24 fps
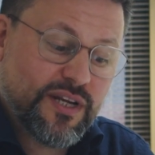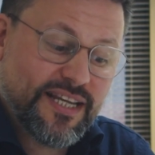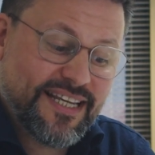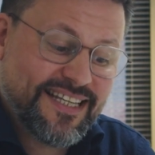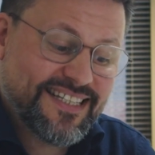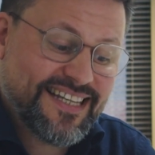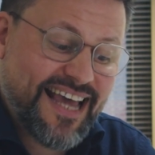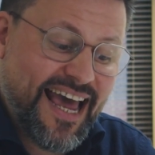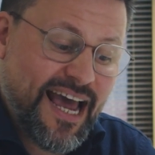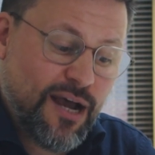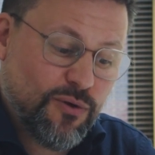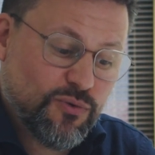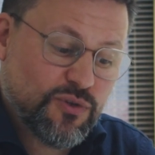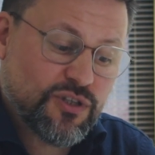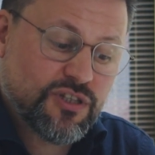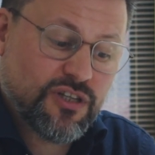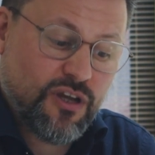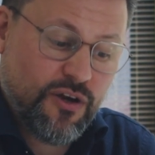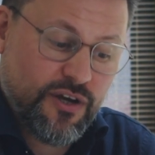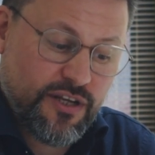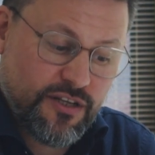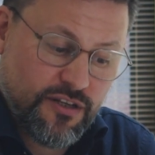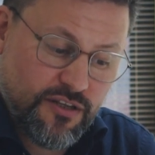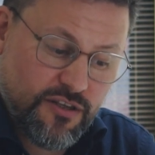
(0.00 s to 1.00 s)
it is
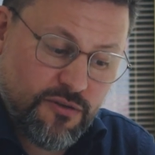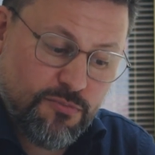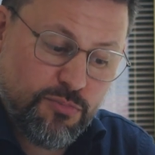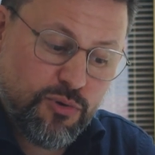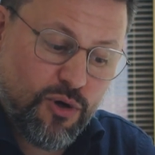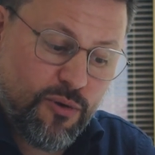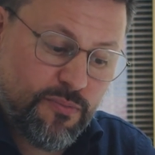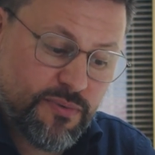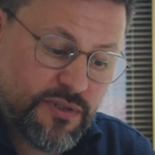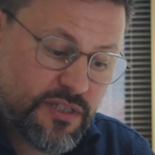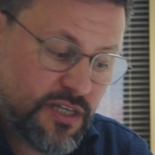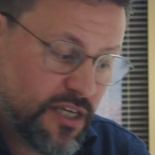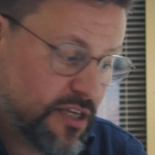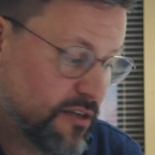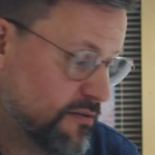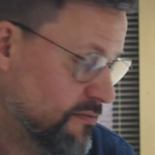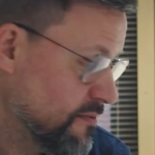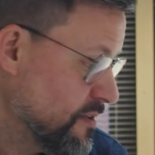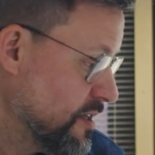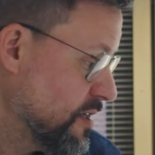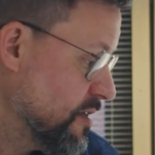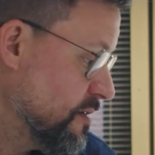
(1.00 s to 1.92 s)
outside at the property,